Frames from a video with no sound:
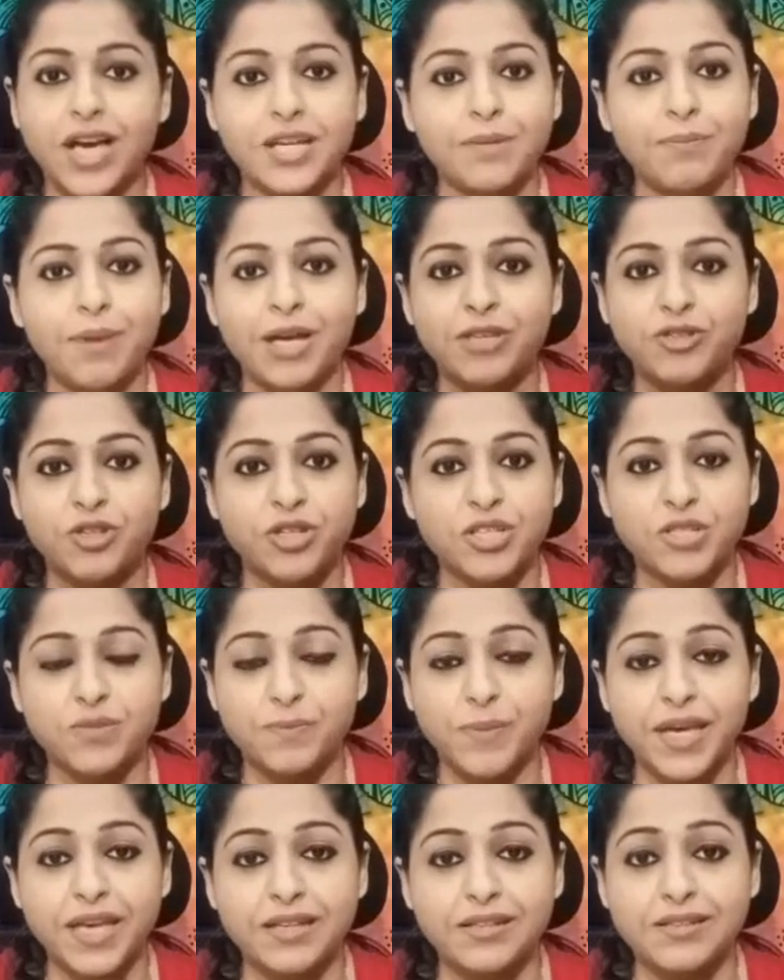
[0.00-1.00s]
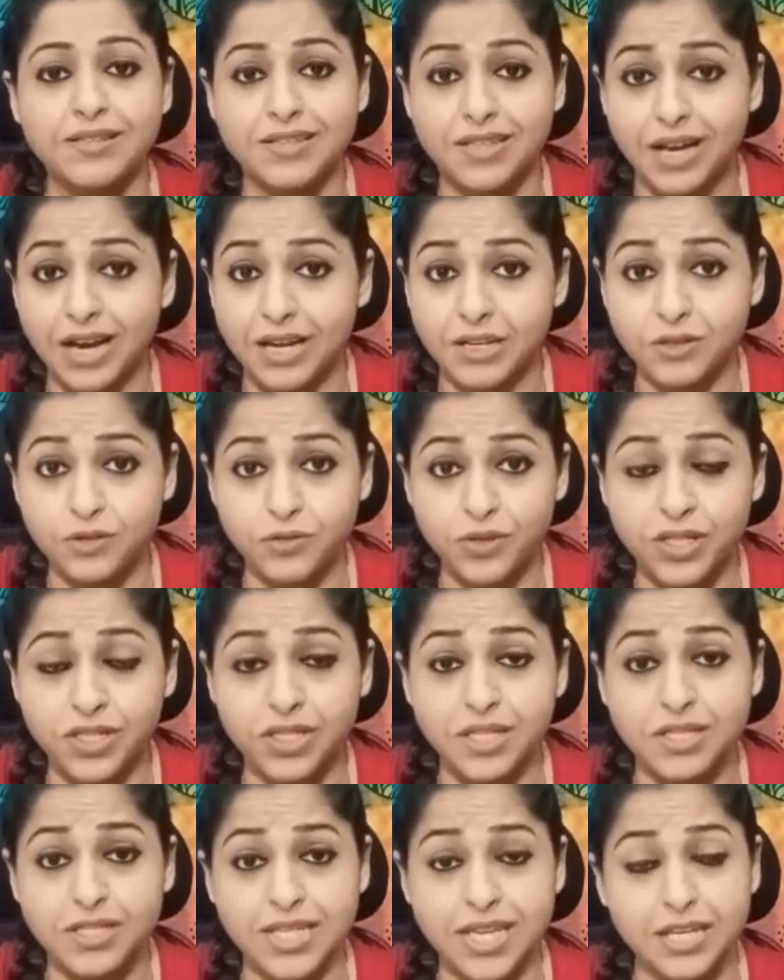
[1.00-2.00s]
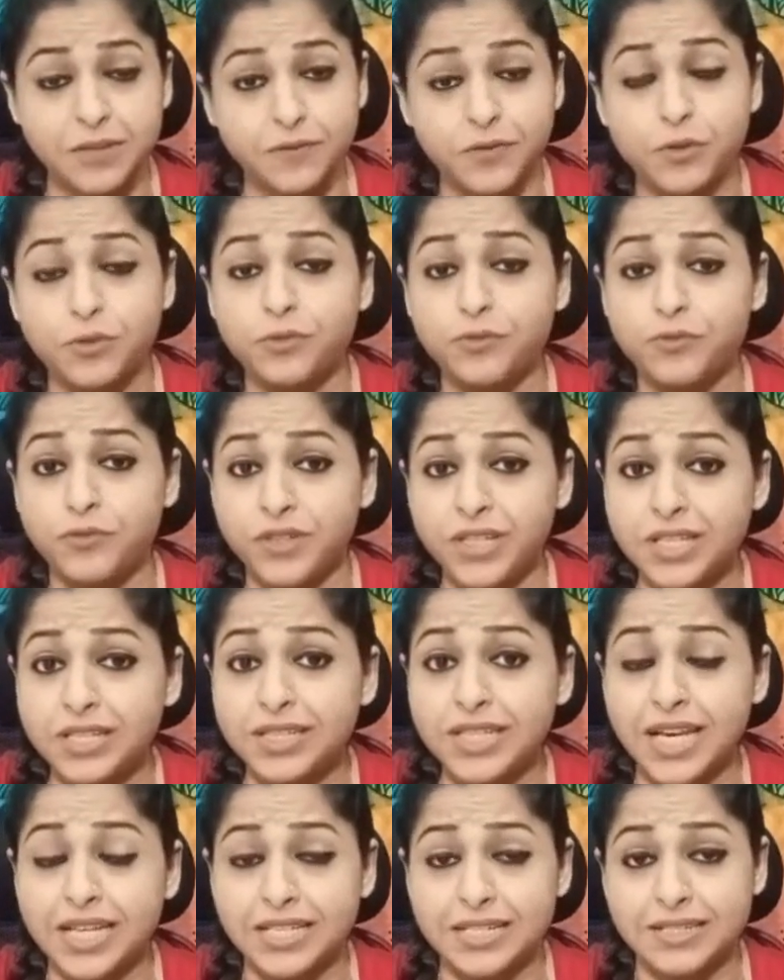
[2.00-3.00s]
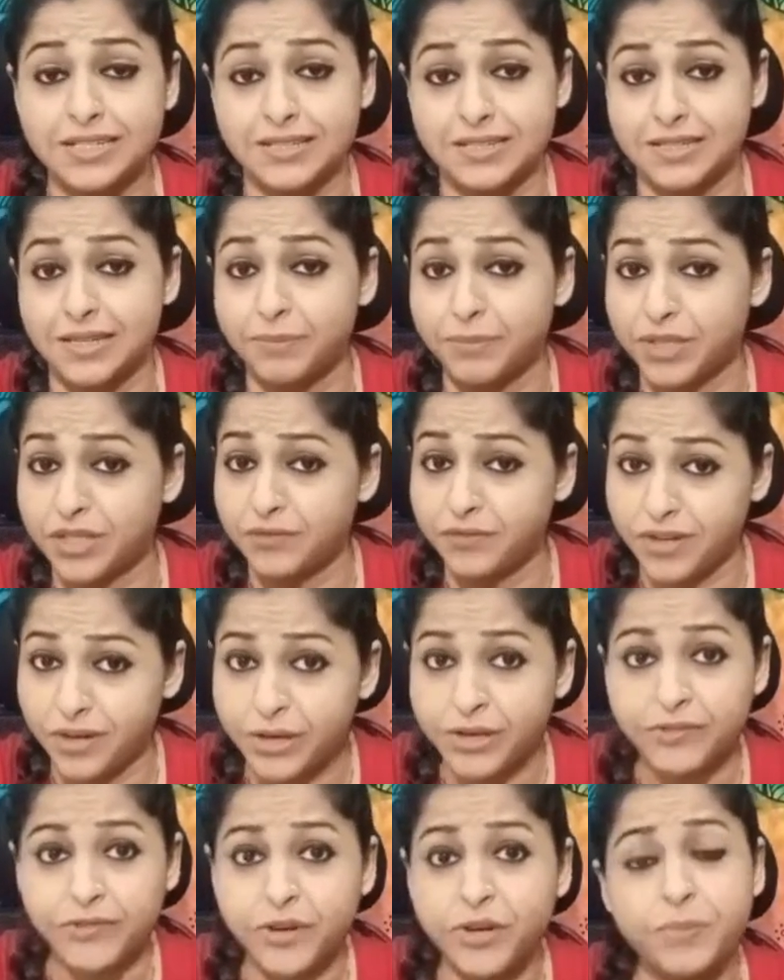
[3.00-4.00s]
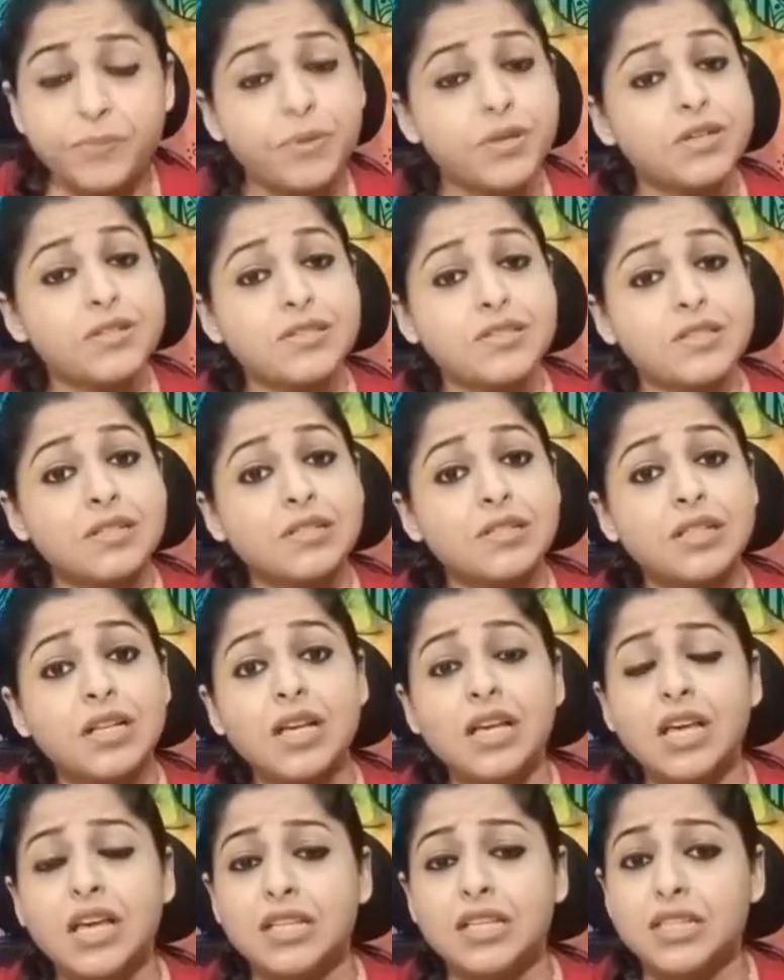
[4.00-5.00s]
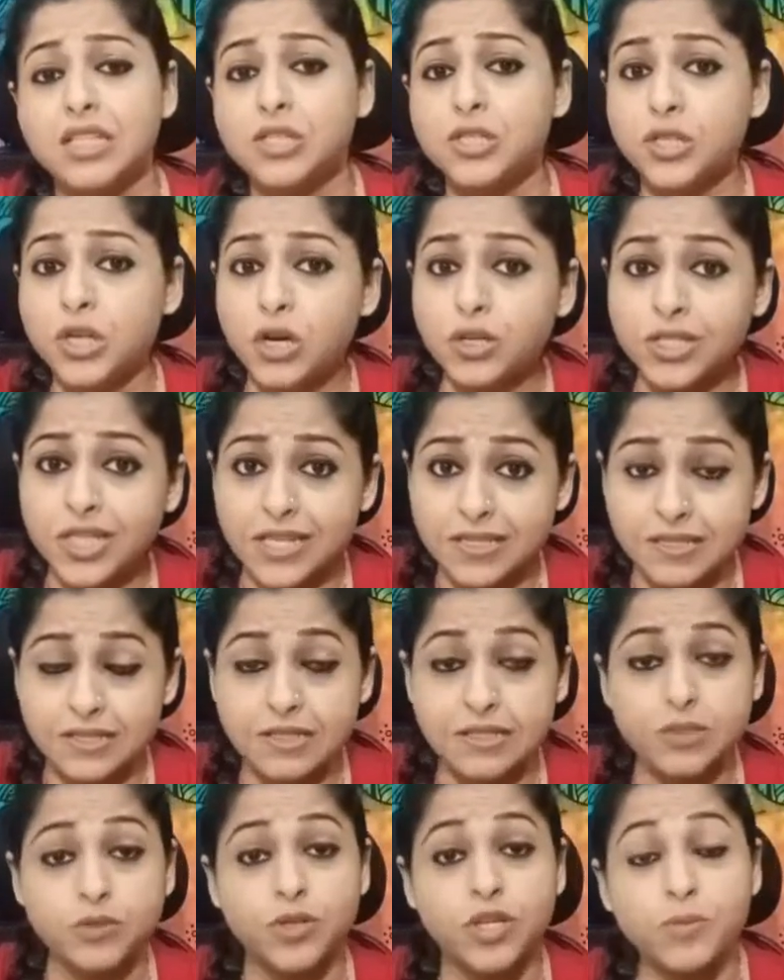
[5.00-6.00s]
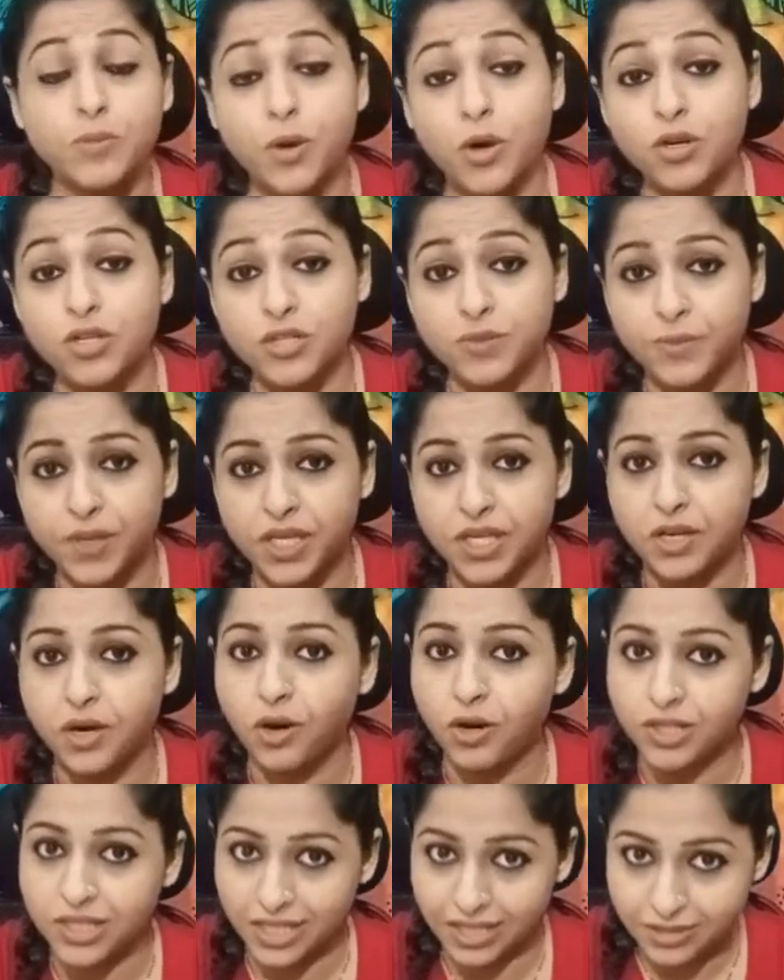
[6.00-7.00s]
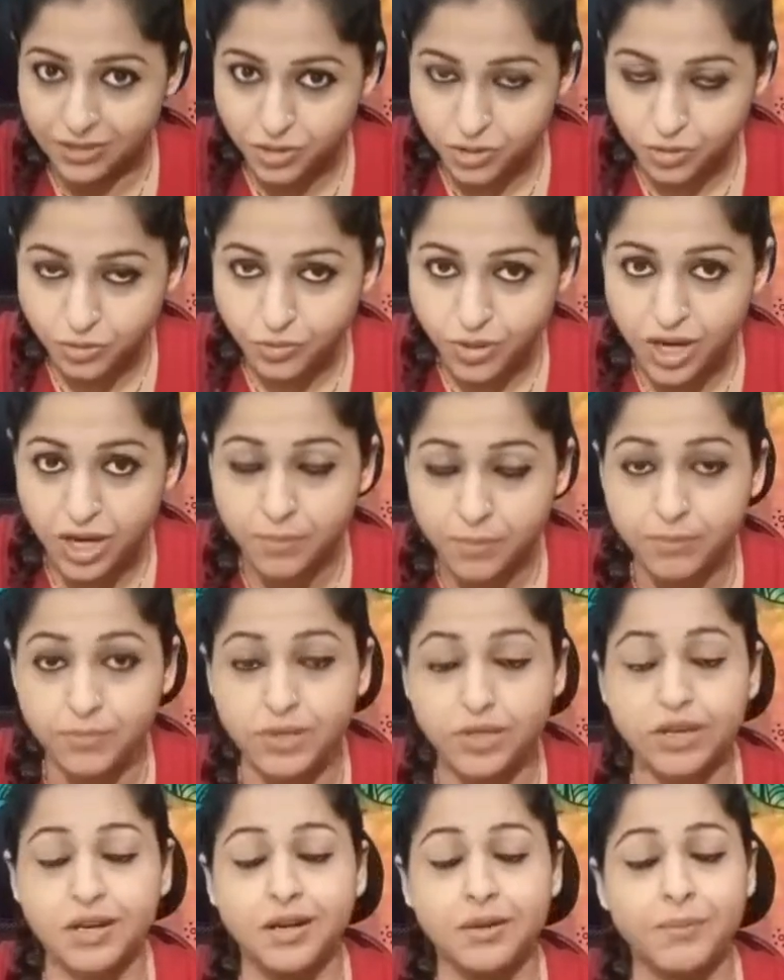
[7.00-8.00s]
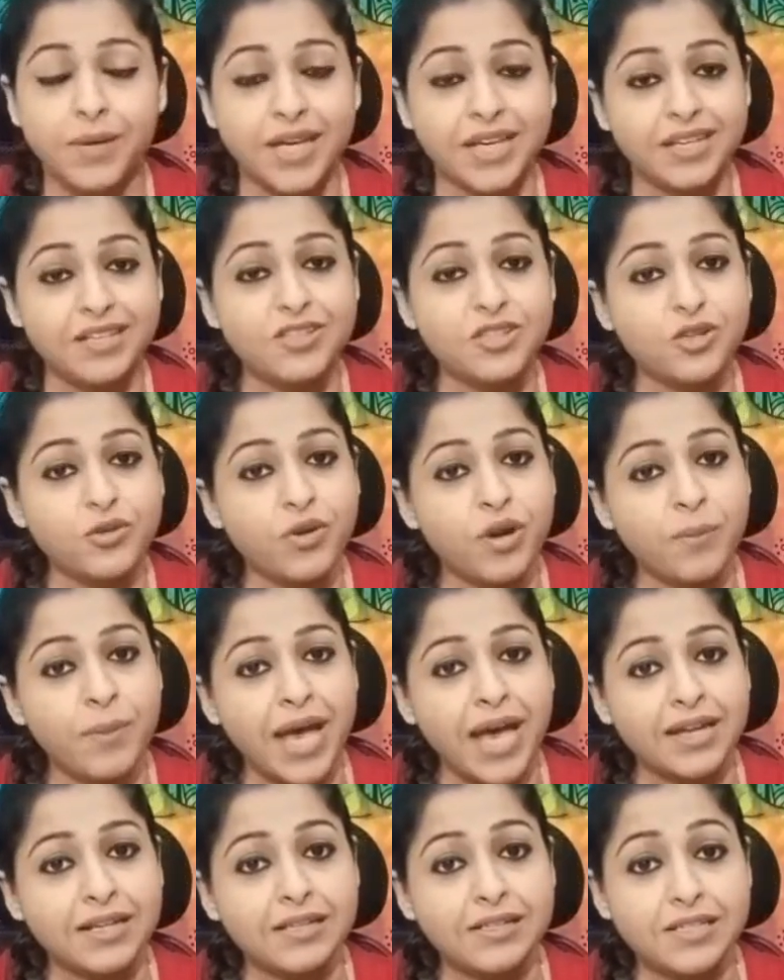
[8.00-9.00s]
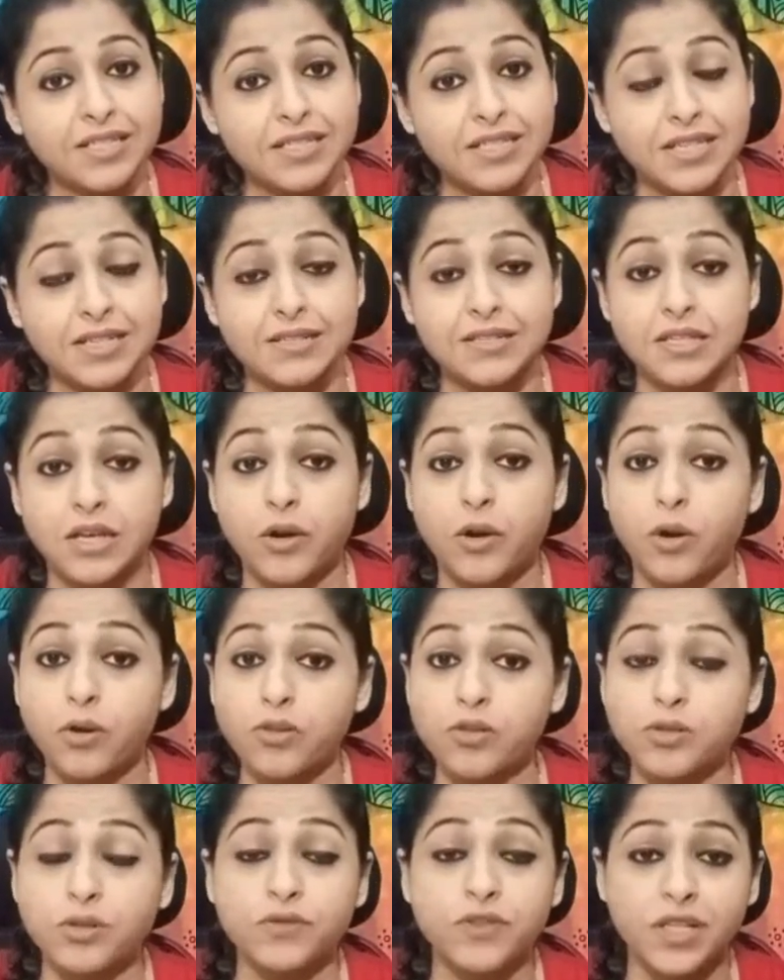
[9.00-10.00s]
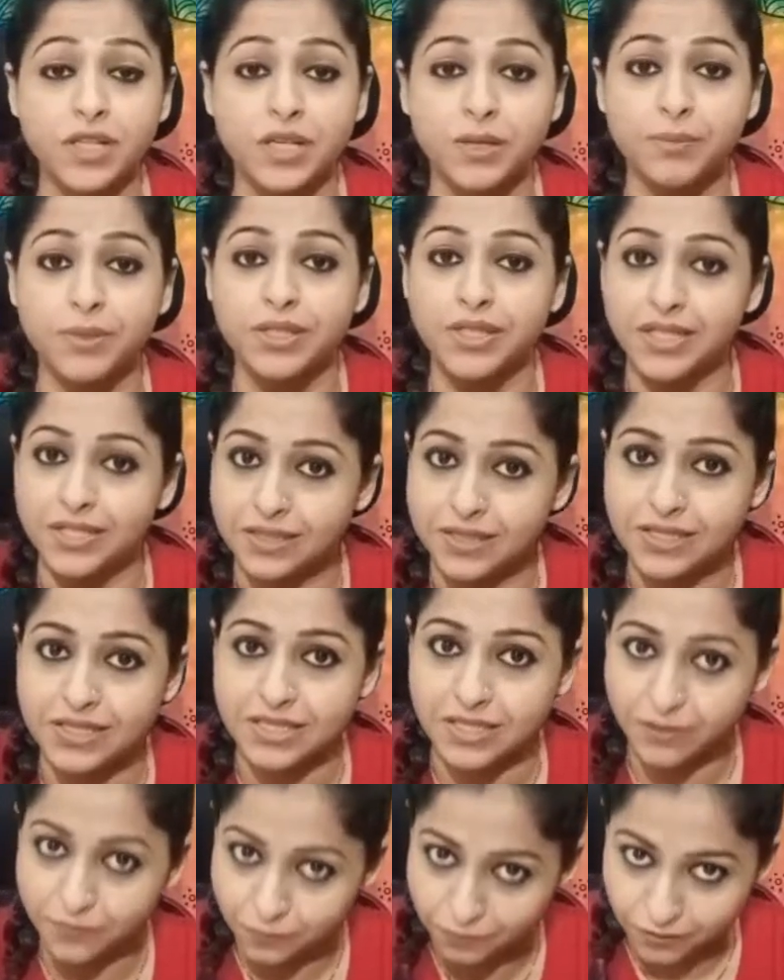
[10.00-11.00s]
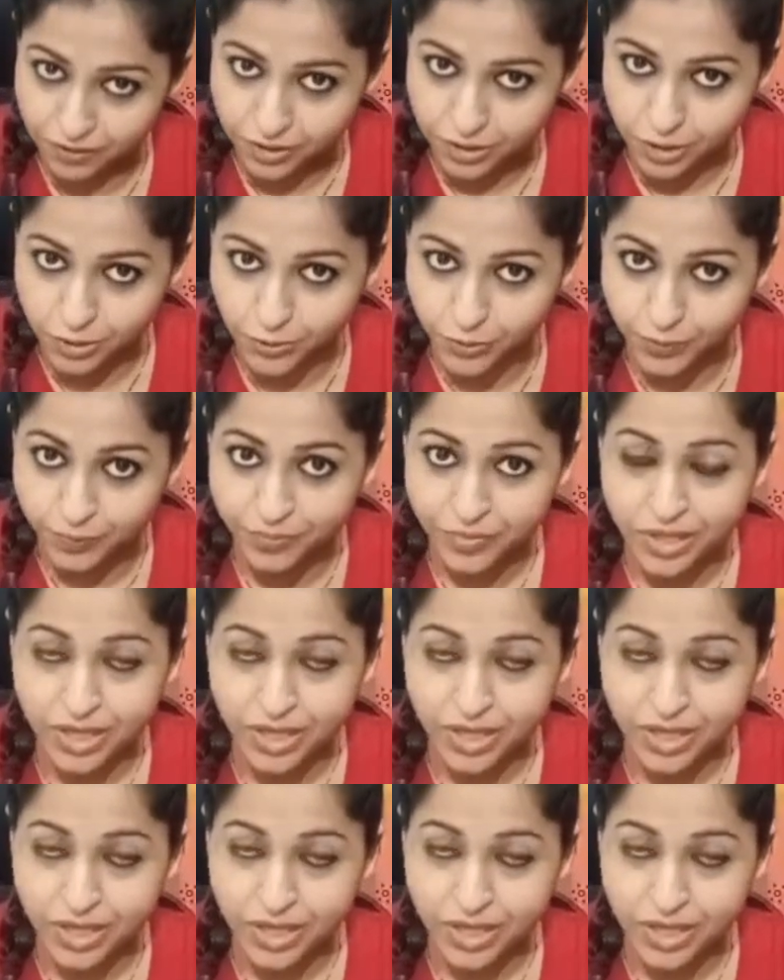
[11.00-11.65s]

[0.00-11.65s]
white magic spells, card readings. And if you feel that it is something very, very personal, then do not hesitate to inbox me on Instagram. My Instagram handle details are also available in this video.